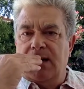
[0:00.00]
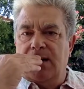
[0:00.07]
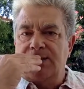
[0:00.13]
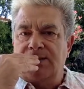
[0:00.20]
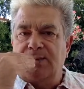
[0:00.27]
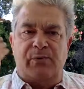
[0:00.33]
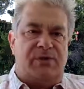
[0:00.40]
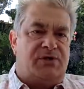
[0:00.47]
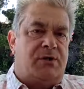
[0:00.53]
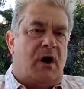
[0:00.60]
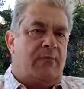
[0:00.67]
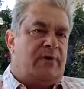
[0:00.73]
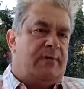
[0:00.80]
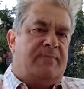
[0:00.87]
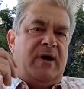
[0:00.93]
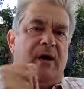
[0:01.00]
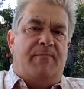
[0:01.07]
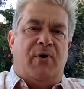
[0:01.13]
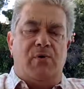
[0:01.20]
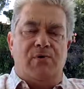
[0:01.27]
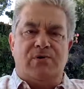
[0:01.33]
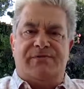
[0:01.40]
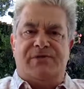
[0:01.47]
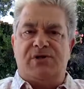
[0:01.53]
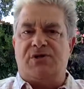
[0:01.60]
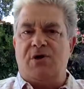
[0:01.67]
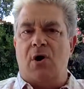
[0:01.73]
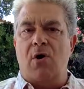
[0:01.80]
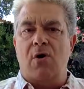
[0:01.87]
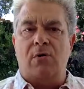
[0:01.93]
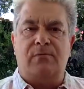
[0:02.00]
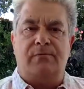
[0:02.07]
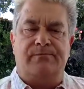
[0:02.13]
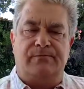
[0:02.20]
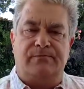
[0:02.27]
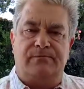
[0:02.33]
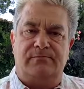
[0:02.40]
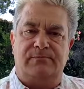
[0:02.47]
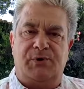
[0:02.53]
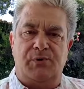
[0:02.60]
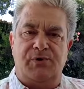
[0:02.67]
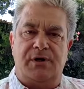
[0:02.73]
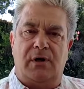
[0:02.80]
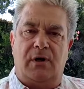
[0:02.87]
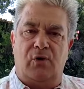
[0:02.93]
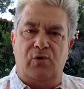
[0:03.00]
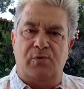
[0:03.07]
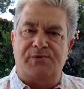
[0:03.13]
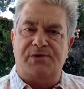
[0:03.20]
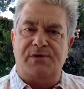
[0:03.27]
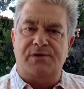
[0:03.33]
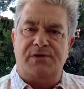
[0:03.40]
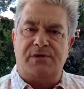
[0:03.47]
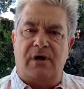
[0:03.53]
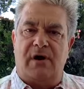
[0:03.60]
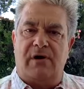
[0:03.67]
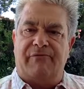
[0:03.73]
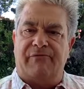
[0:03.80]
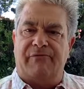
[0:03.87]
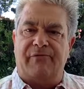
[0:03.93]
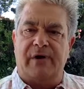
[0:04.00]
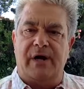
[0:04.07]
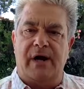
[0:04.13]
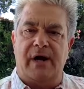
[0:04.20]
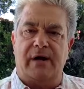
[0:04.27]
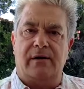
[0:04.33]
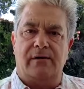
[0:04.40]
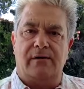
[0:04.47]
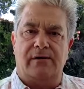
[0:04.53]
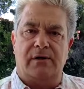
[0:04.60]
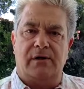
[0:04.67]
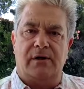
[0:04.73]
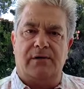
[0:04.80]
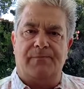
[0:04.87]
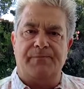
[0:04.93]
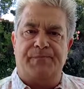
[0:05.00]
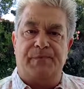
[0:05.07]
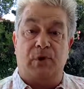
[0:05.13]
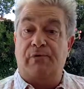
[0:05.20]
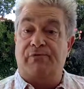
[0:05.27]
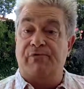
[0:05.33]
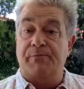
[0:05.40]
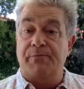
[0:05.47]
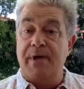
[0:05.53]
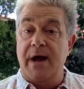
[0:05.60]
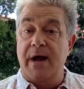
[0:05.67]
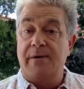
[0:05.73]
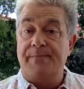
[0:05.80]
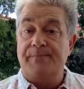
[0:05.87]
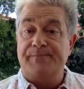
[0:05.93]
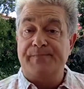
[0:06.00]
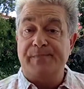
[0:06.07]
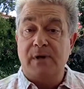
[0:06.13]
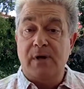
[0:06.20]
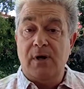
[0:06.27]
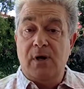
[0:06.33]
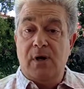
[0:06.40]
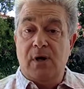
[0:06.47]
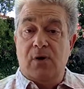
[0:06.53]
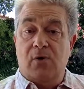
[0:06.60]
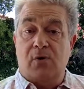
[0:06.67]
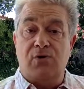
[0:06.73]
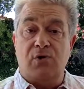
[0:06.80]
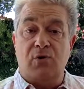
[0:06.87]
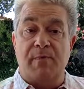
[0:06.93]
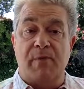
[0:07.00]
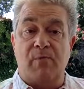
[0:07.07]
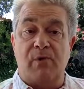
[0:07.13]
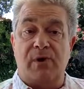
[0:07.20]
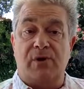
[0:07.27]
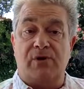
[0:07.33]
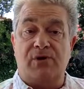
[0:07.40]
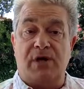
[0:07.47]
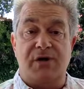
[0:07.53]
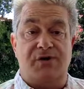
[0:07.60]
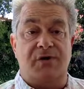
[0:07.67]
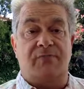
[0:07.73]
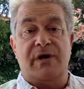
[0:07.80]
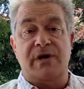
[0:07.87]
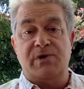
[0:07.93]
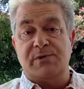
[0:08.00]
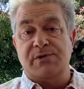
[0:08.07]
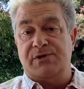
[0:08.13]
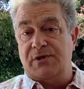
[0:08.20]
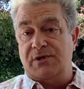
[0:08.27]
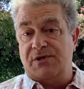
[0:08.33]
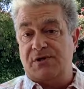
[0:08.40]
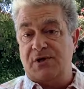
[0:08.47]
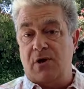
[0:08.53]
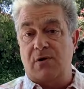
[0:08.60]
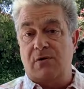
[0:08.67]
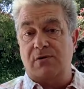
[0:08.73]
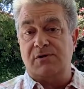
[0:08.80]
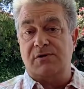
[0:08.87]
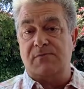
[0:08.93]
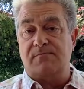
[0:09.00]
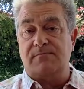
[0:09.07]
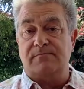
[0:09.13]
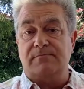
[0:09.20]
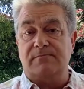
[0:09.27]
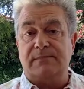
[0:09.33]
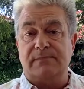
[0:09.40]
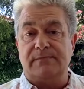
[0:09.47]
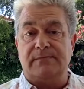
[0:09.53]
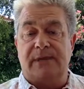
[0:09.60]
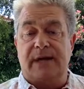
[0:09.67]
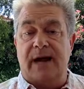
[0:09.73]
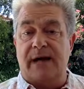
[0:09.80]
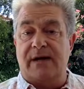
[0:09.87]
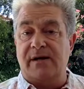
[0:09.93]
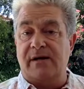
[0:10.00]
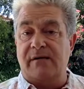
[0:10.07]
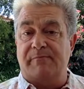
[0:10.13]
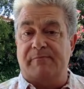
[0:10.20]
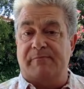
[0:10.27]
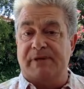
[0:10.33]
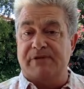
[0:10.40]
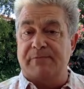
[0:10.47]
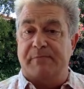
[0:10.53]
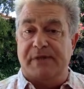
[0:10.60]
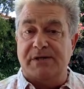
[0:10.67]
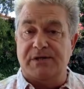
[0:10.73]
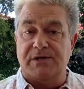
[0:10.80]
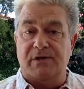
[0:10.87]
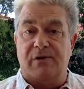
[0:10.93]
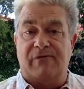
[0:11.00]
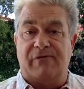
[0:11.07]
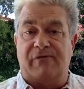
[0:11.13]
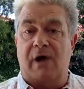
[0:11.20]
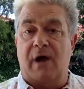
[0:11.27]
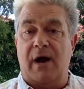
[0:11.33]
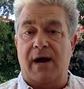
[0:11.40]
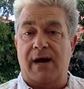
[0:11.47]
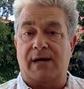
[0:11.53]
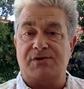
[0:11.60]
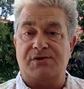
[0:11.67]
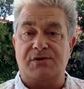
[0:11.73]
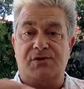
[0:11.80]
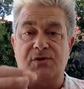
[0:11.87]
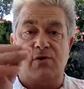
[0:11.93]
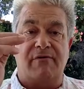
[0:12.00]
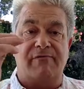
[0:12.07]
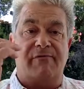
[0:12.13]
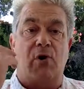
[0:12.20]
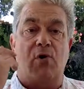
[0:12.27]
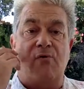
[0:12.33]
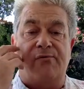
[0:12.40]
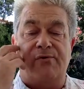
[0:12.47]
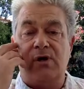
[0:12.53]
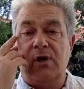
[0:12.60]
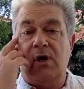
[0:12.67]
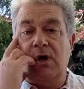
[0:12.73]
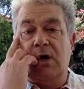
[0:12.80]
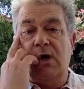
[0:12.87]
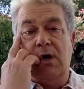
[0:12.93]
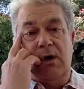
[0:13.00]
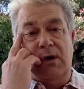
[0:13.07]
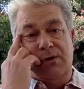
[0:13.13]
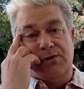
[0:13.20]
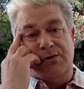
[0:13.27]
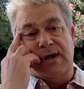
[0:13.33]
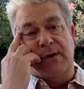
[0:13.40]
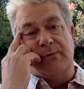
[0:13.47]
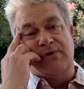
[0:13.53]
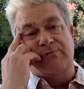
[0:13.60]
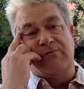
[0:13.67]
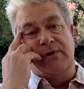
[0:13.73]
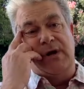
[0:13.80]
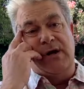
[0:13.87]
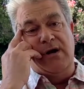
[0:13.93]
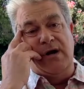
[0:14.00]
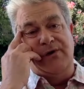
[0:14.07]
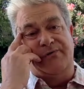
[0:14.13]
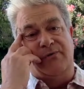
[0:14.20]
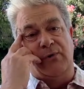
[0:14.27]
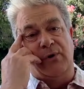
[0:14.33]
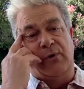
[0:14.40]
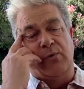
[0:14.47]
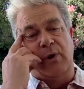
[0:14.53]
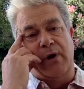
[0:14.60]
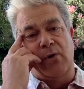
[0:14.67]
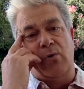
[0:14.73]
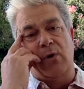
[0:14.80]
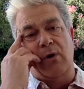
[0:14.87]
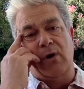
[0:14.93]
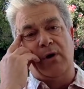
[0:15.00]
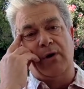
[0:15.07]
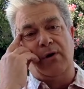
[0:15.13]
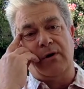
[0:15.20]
So we'd start with the bare bones of a song using loops and stuff and go from there. Also meant we could change the arrangements of the songs, adding bits and pieces on the fly as the song evolved. So that was a really nice fluid way to work.